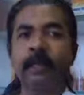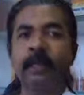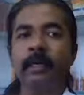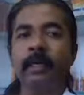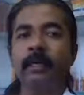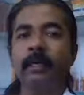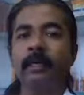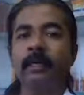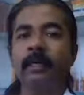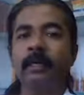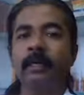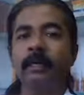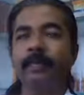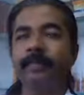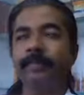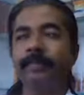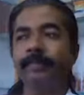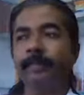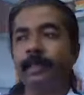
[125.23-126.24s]
Uh,
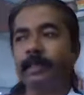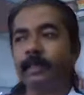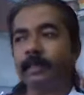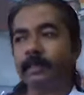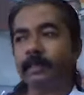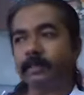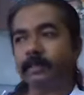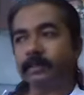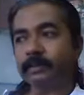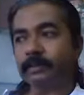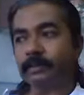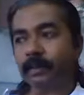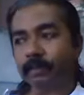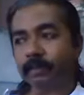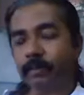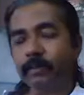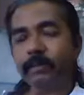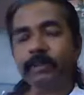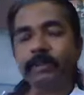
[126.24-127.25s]

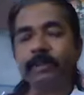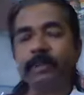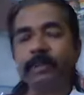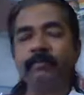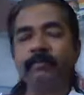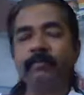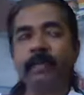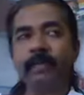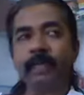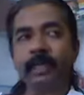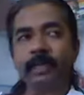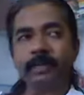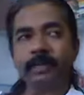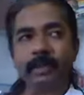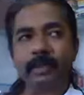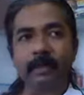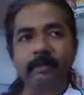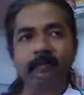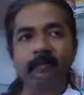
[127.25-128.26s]
Suppose someone
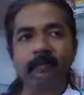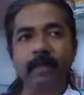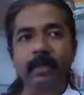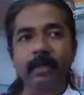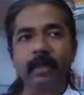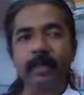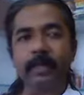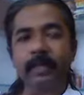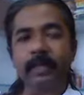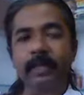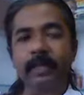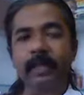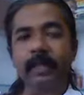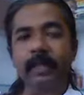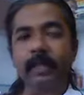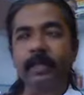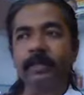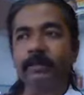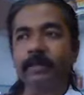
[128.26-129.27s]
has come for a
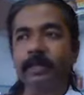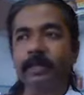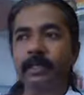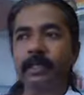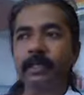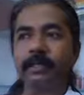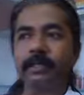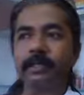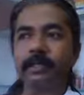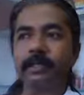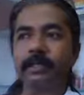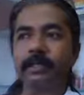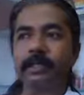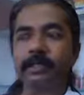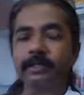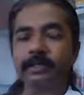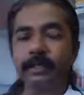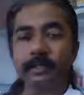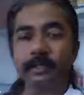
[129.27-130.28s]
career consultation,
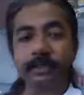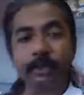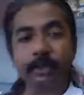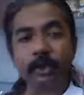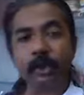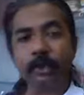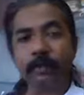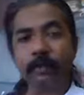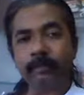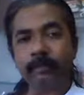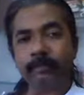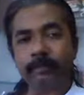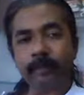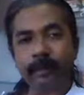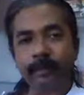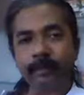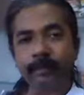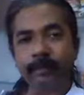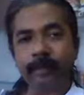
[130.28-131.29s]
he is in job
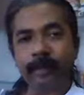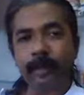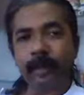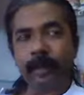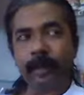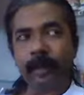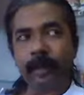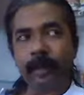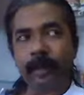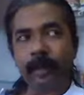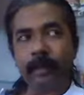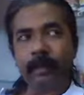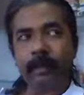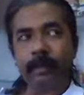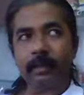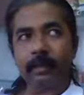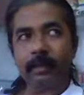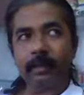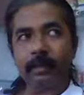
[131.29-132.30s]

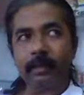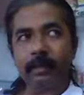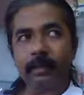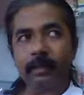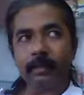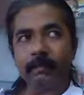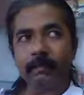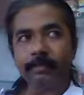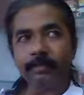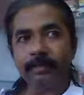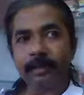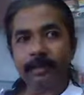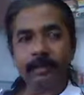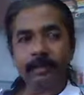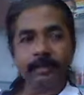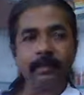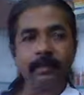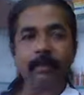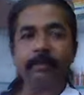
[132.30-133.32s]
and
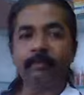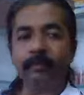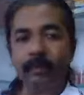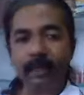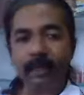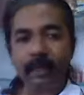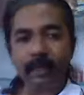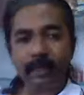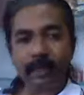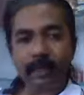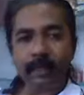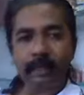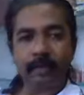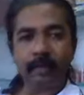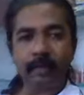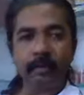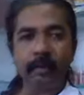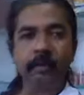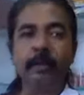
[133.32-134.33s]
he is not feeling
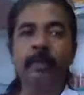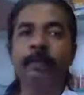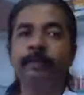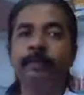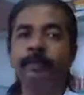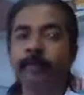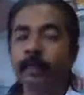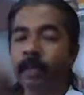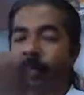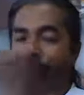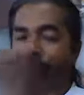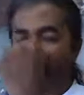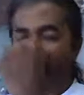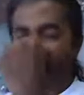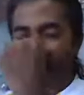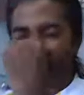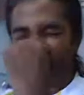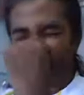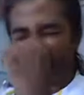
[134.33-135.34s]
that good
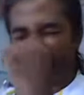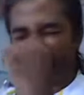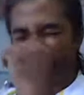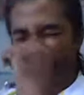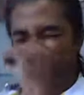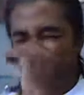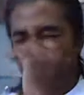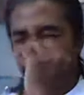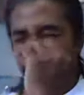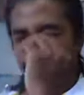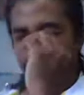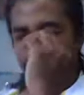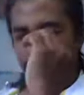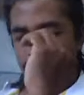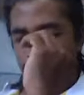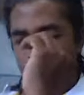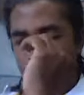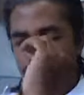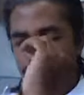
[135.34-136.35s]
and he is asking for
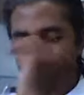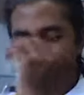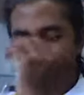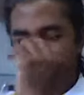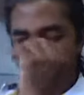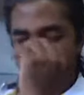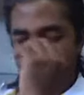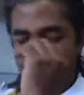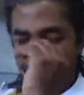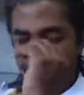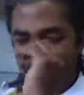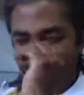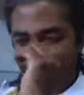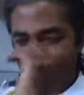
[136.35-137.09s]
a job change